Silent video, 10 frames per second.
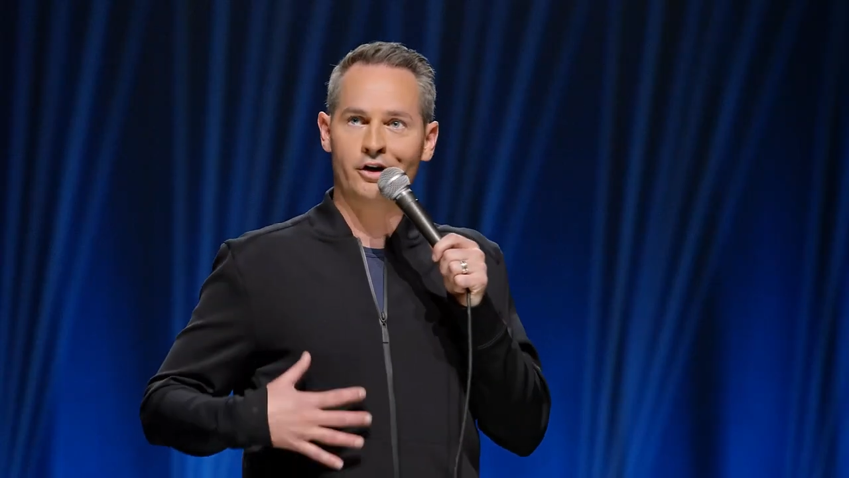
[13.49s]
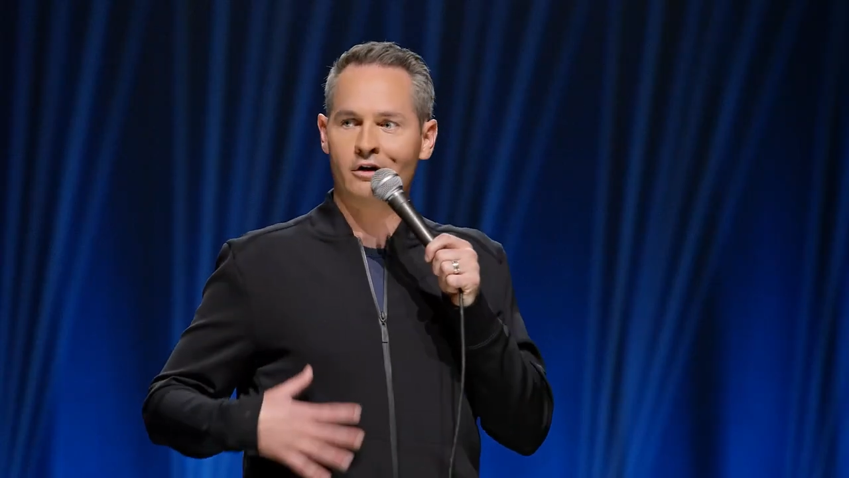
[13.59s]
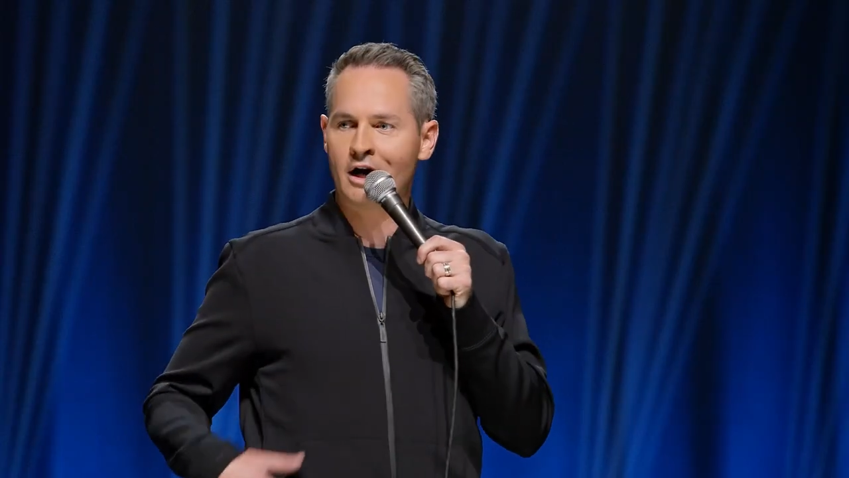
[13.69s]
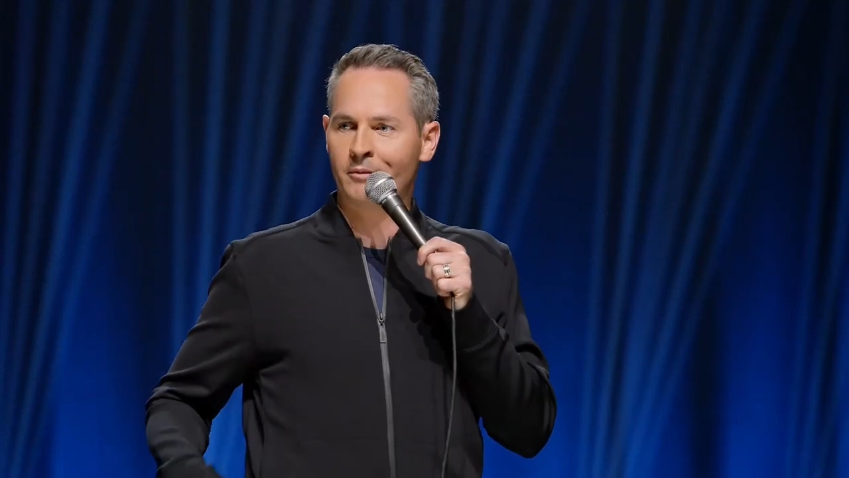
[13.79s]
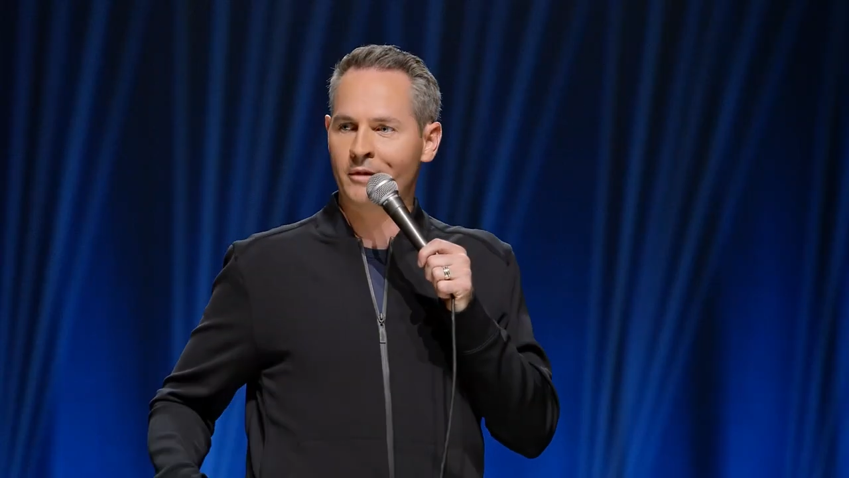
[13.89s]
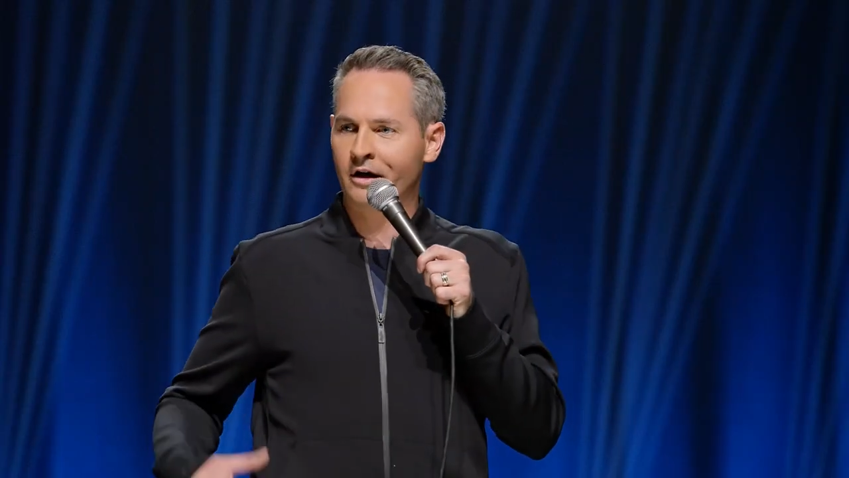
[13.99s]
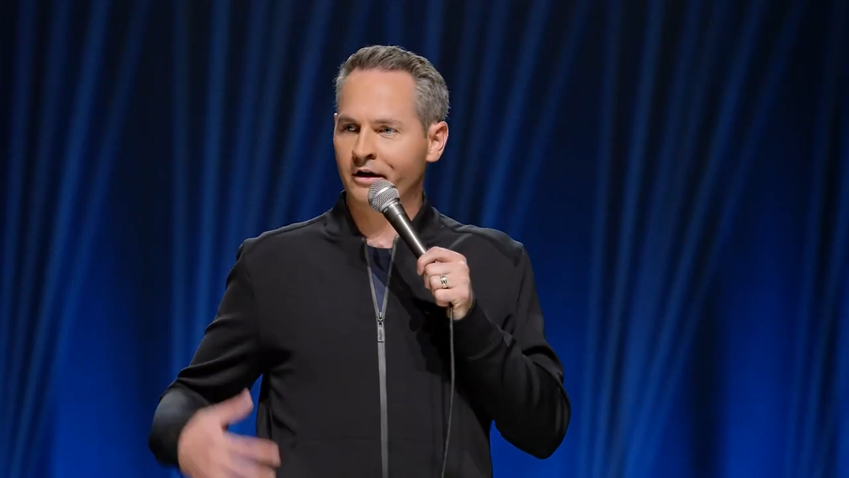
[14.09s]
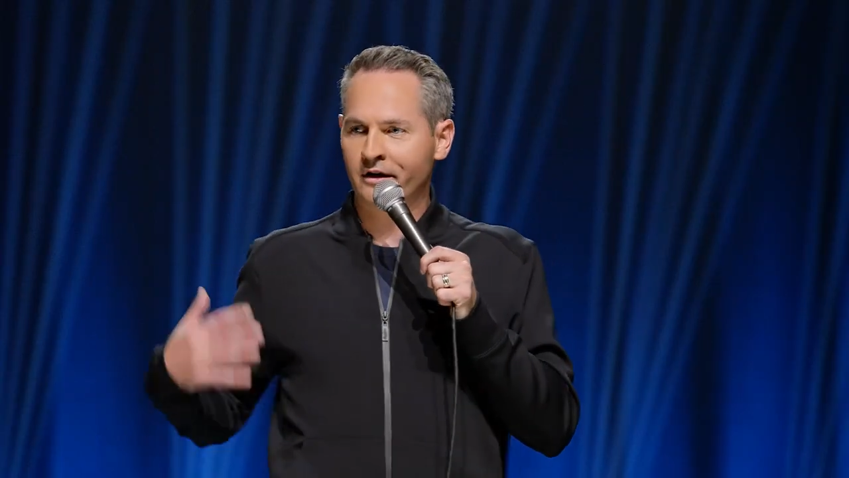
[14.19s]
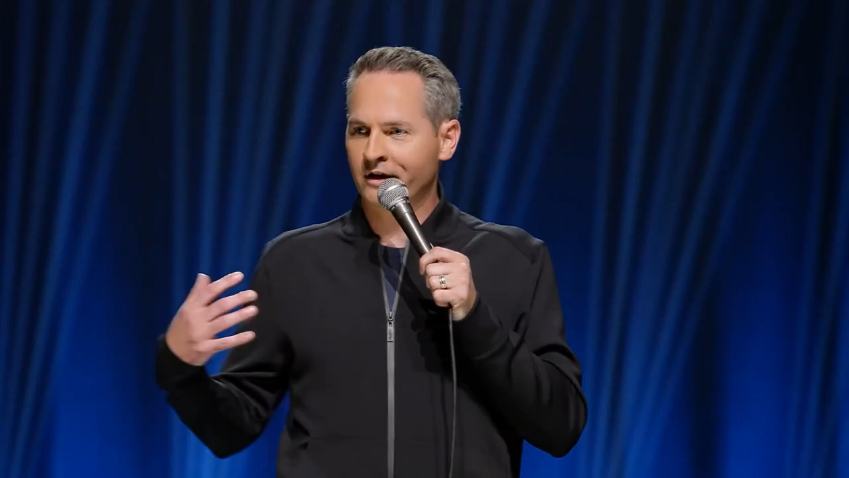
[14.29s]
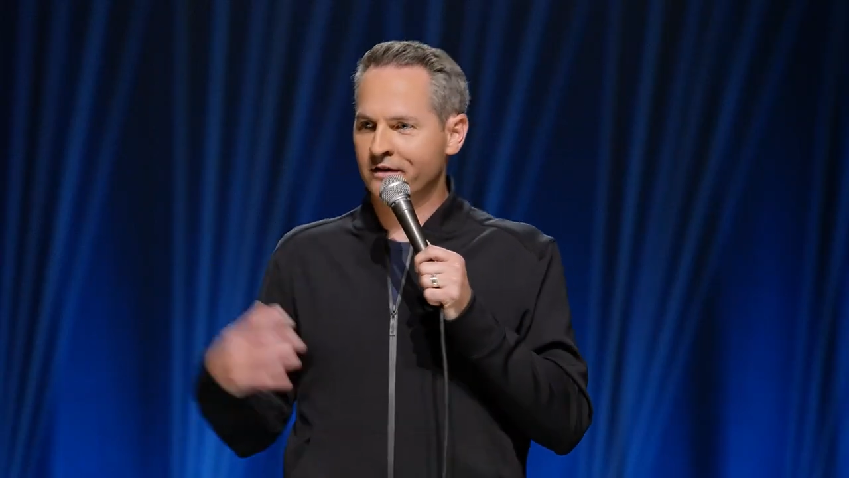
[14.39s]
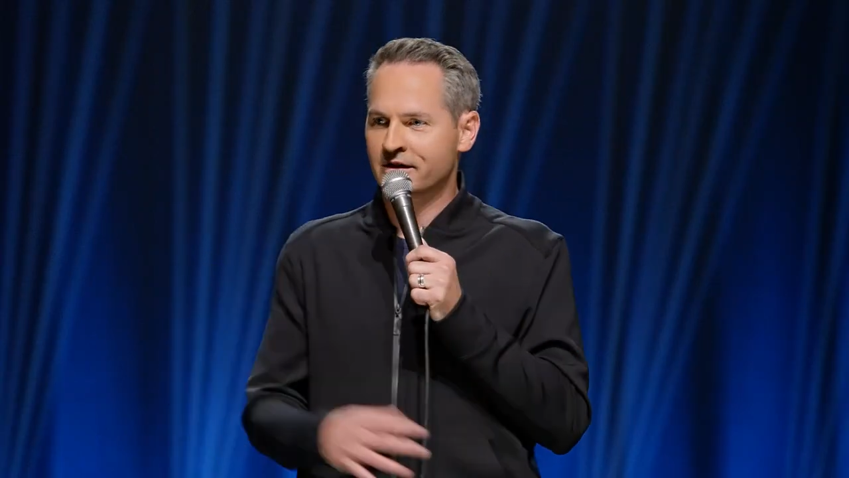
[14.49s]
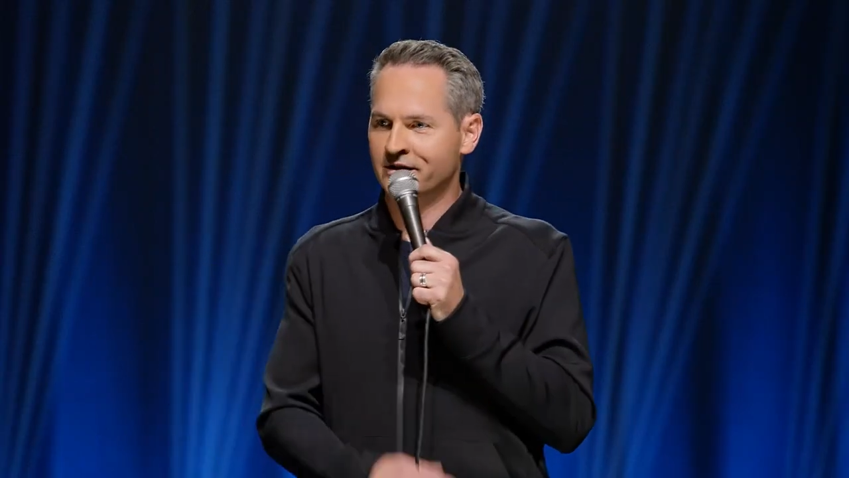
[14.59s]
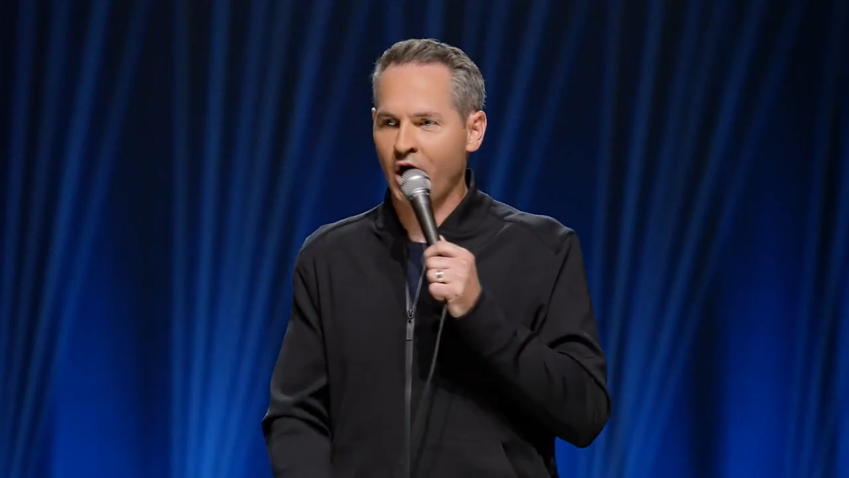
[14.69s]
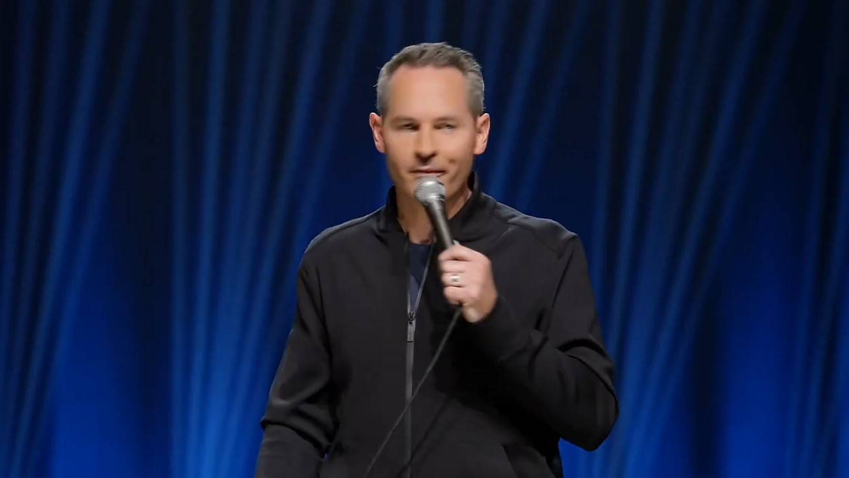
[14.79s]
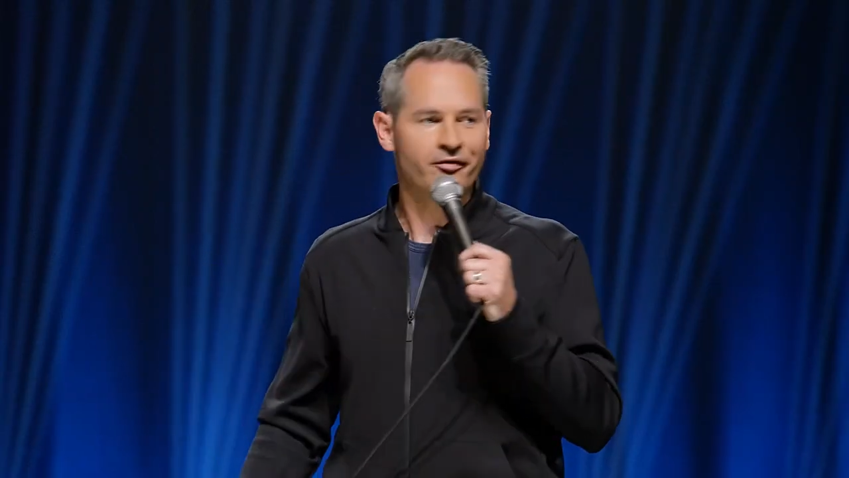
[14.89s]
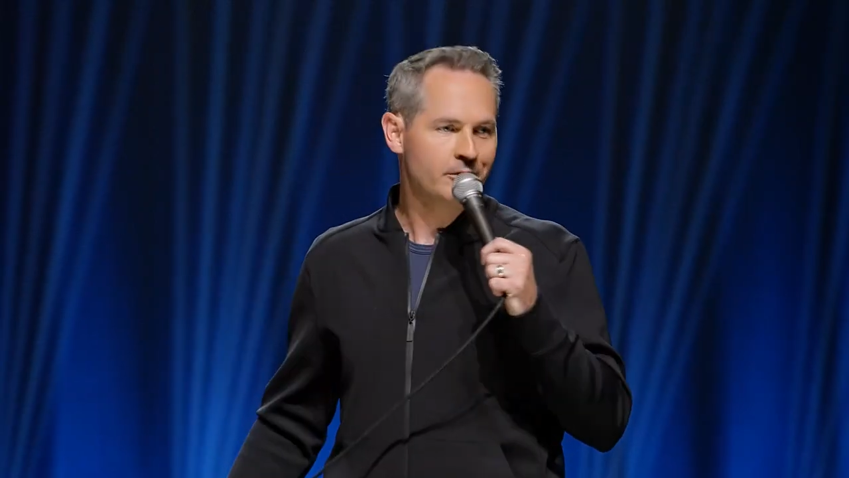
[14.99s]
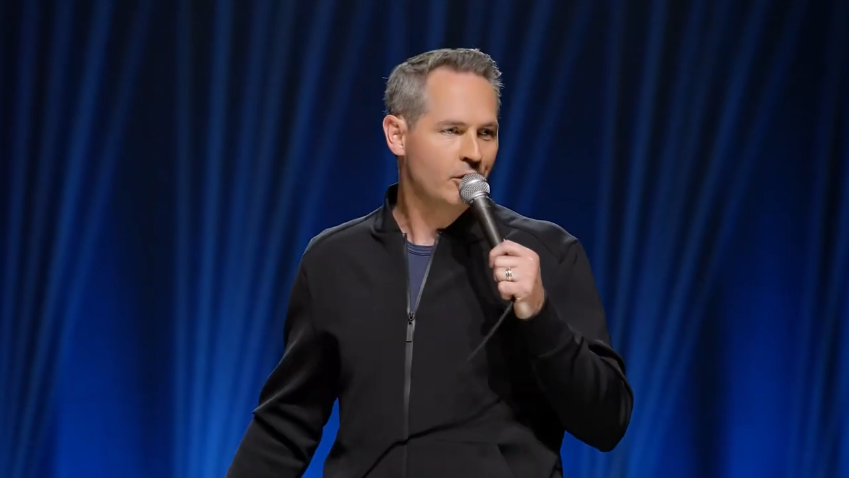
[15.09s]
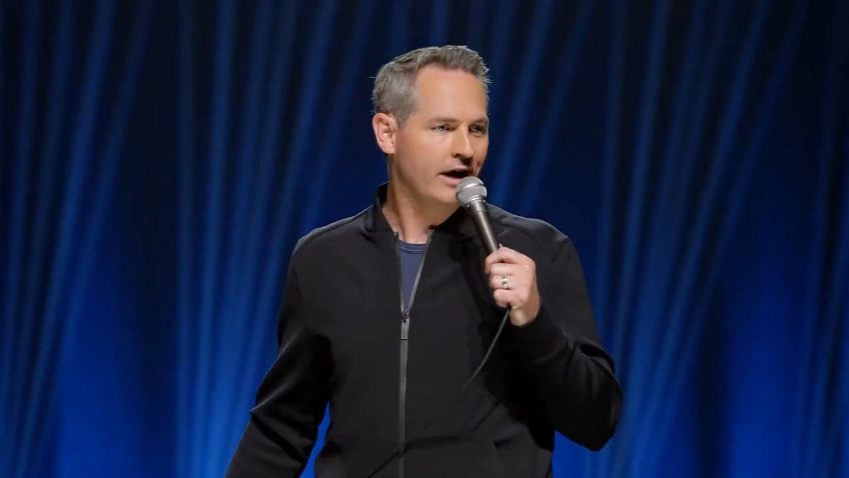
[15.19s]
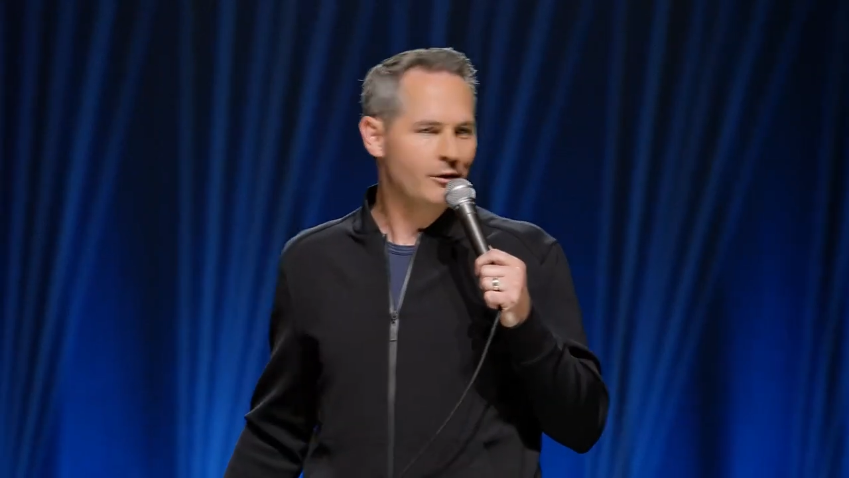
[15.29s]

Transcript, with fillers: Under Armour and like just comfortable.